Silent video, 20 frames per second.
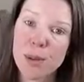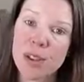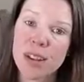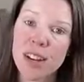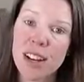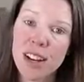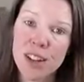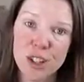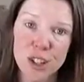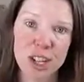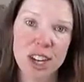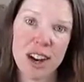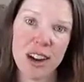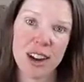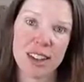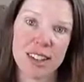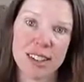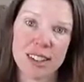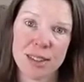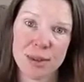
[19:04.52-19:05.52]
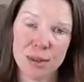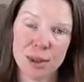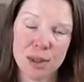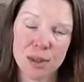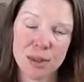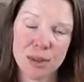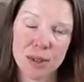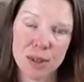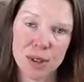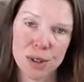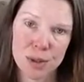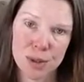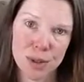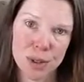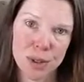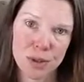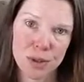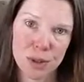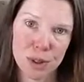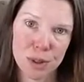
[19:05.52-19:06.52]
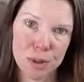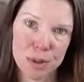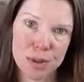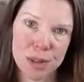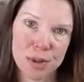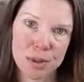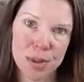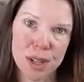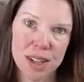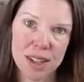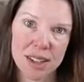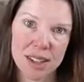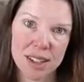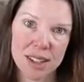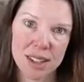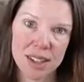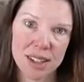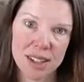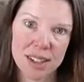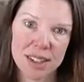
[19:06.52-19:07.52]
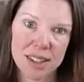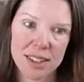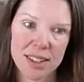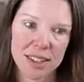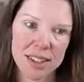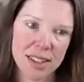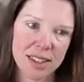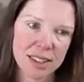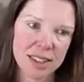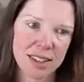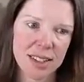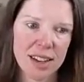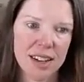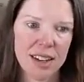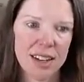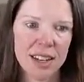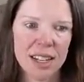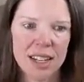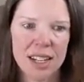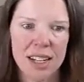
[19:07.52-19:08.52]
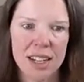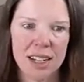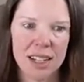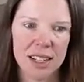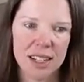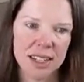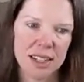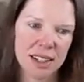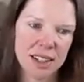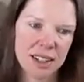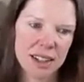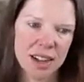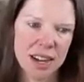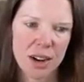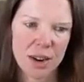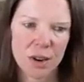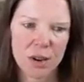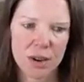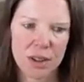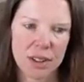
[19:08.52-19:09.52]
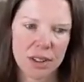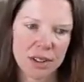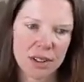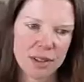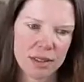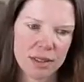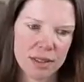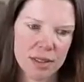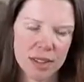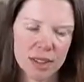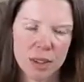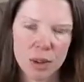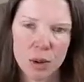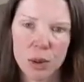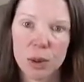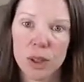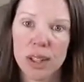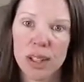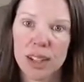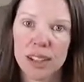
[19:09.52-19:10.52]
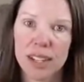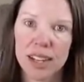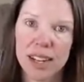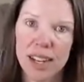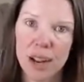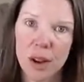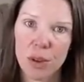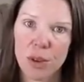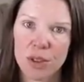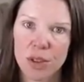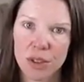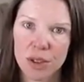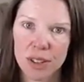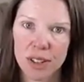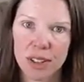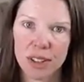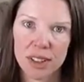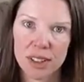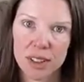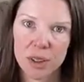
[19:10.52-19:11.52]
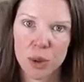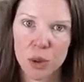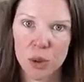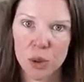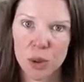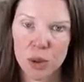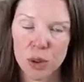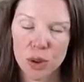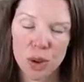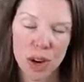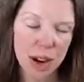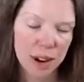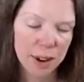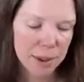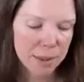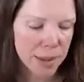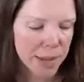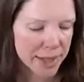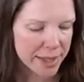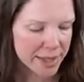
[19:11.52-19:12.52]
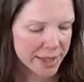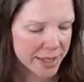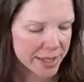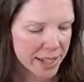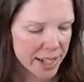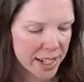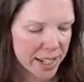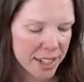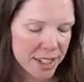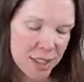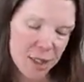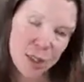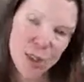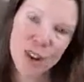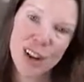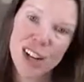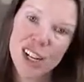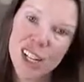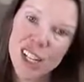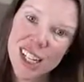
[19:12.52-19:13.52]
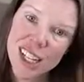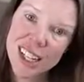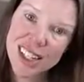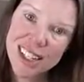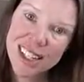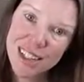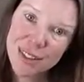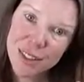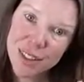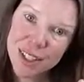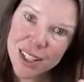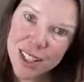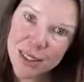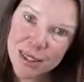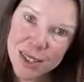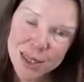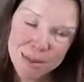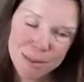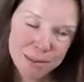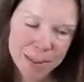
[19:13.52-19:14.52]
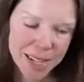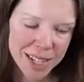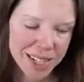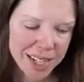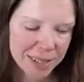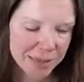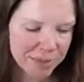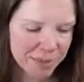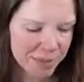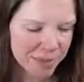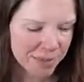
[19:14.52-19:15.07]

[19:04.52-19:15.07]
with your energy costs when you use those window films, because it lets less heat in and out and cool air in and out during the colder or hotter months. So you're actually going to save yourself some money.